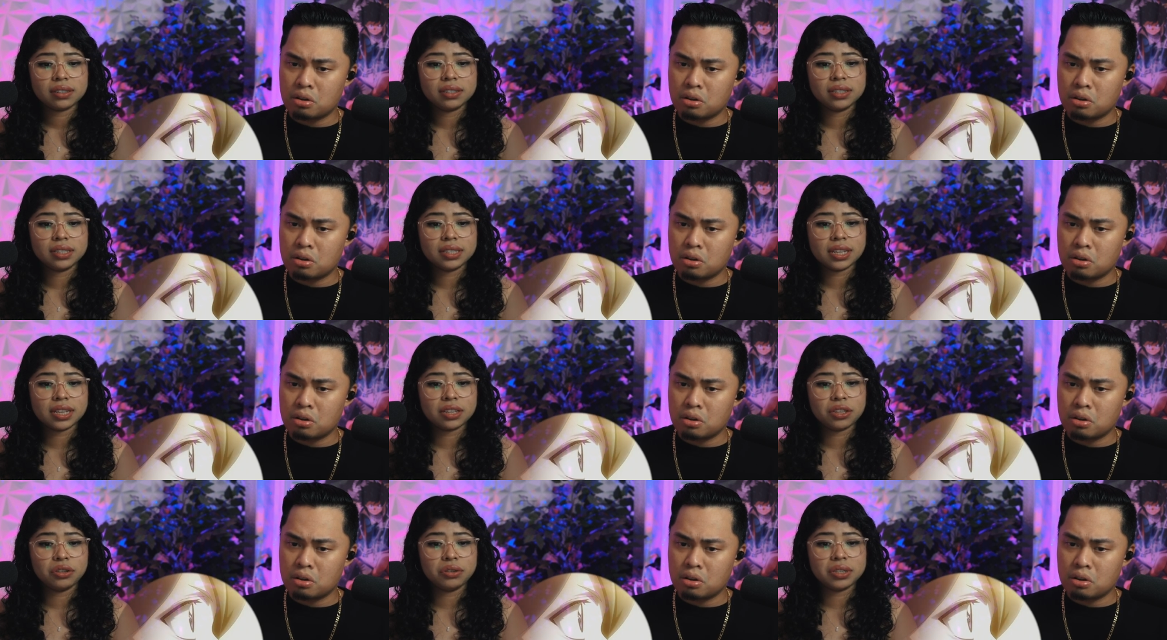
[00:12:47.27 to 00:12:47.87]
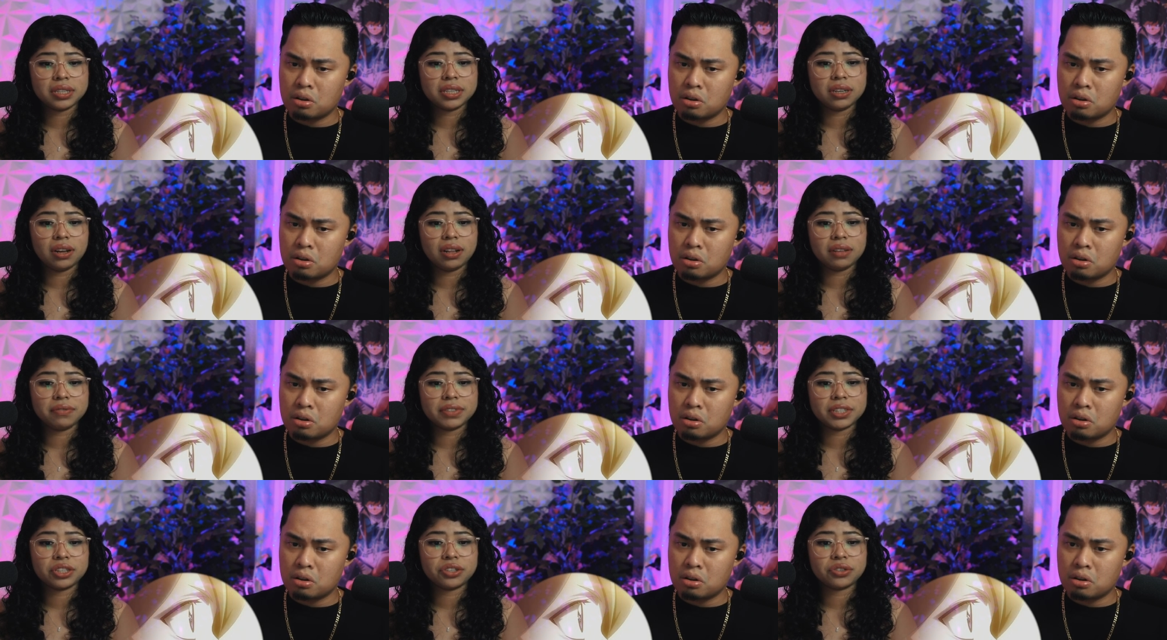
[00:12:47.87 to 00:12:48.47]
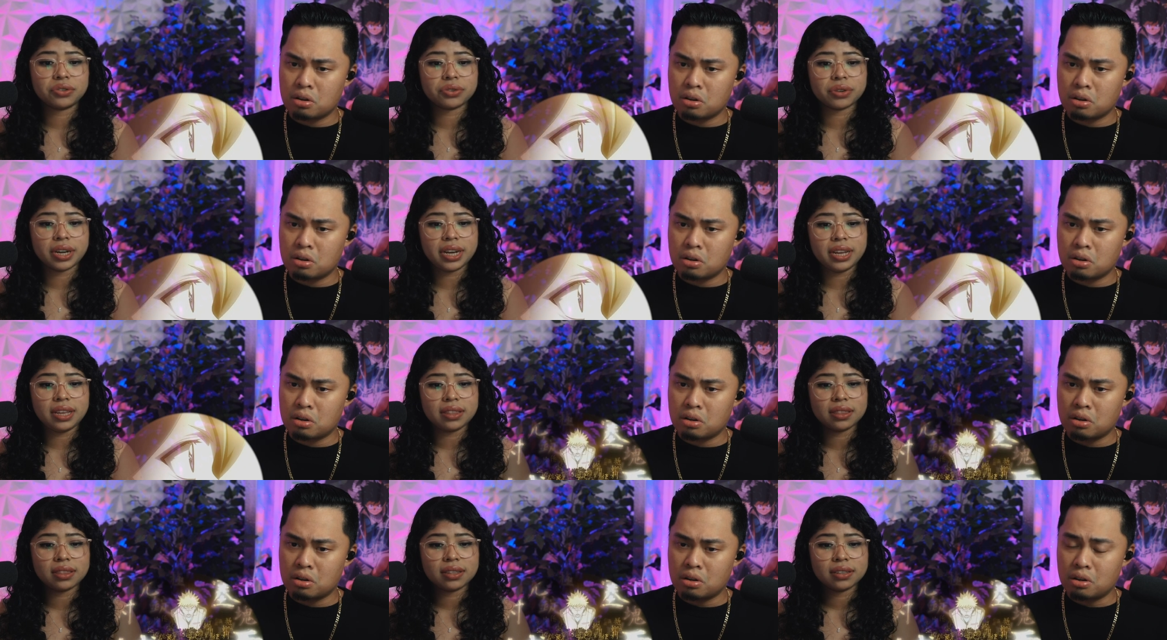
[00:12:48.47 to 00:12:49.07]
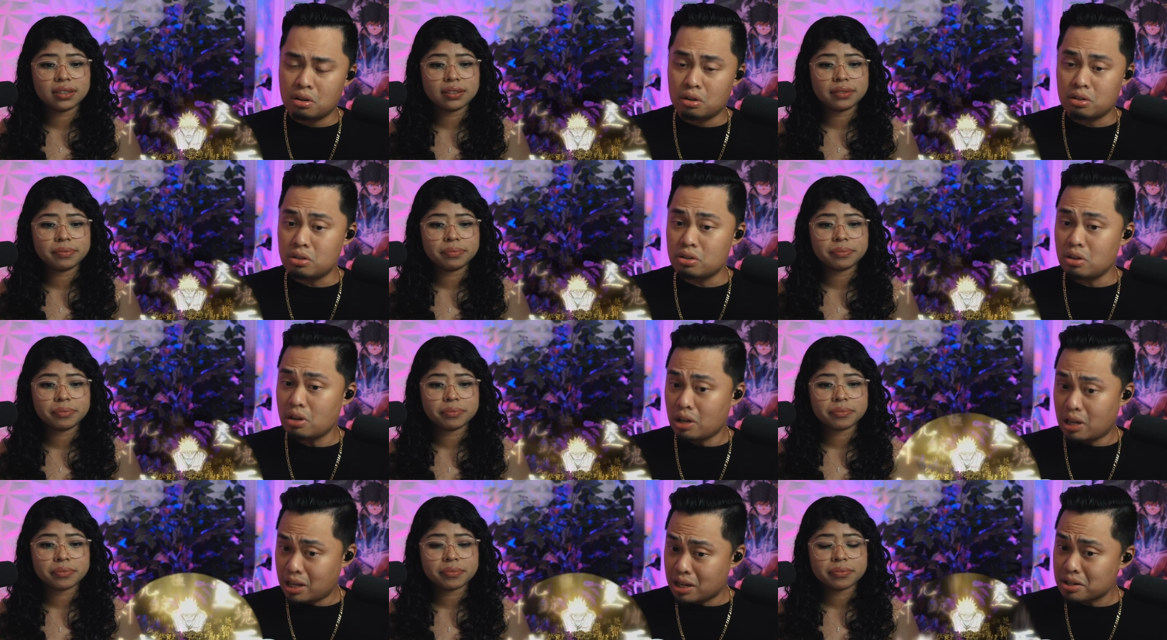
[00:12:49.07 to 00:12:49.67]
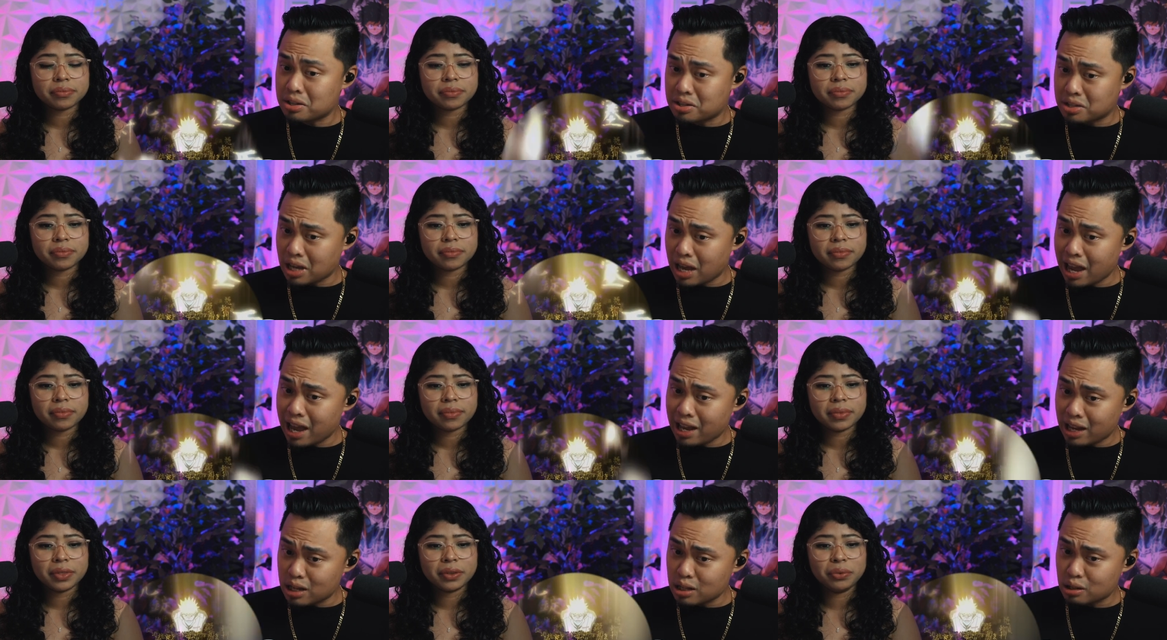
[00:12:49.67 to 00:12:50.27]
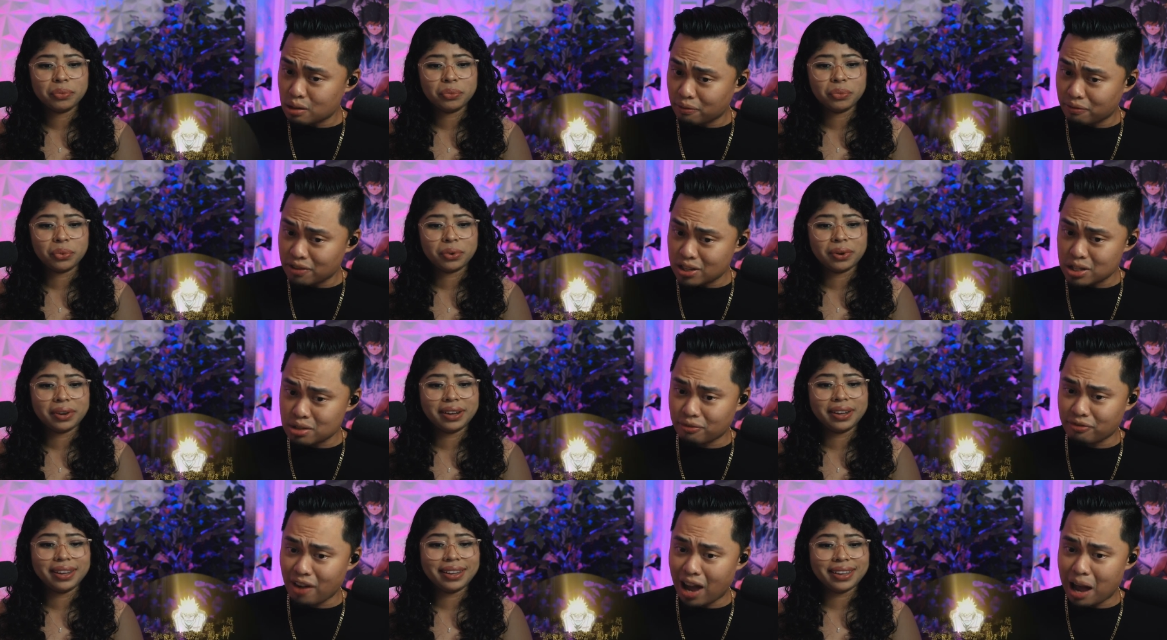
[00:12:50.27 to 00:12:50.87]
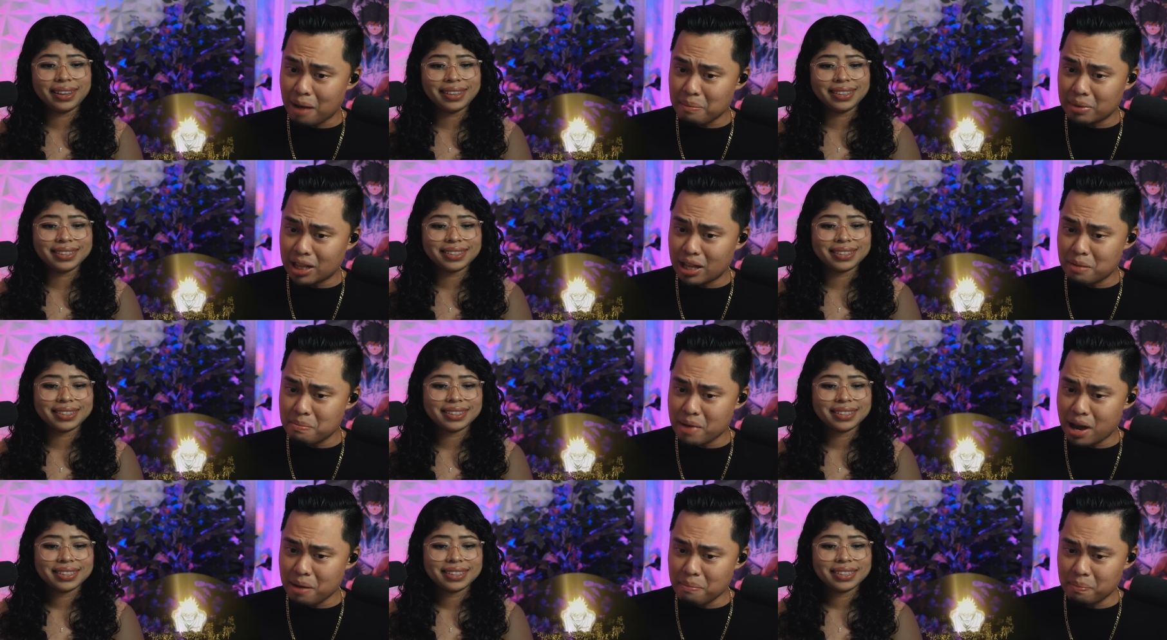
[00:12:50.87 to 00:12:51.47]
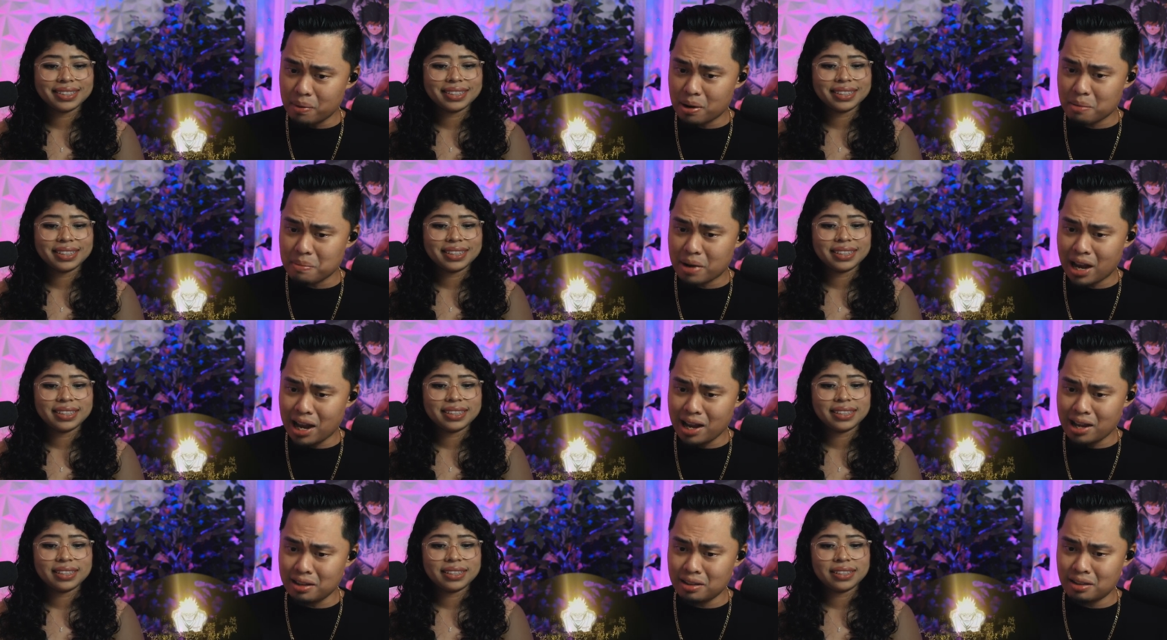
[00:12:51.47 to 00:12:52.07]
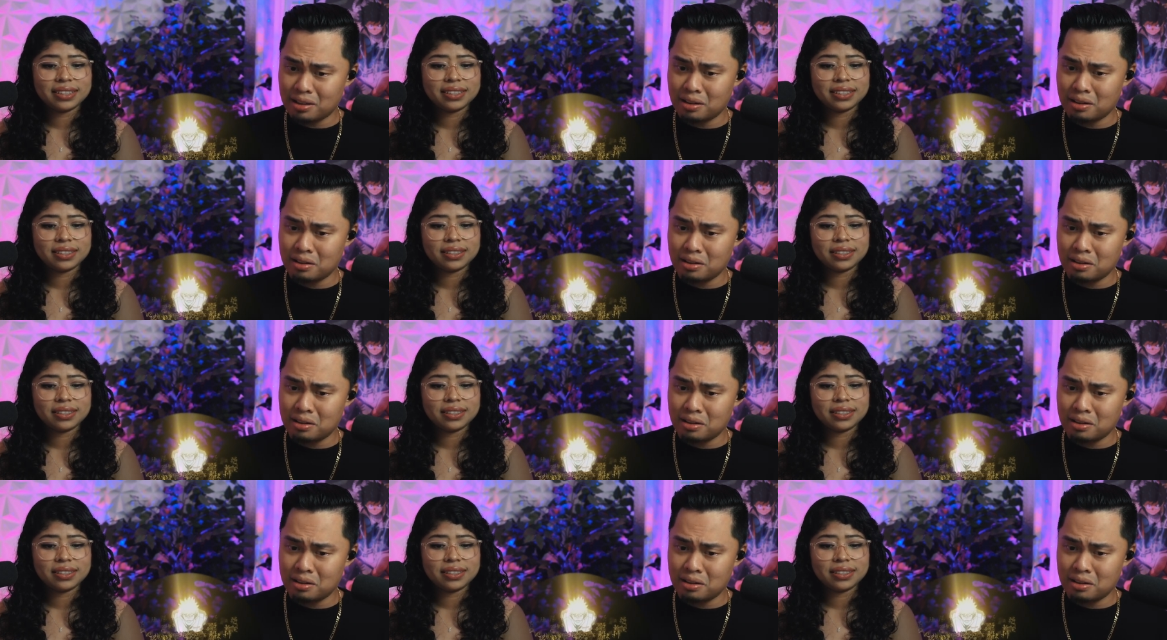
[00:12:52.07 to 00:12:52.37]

Speaker 1: He's like using all of his strength. He's seeing
Speaker 2: his, his family member, man.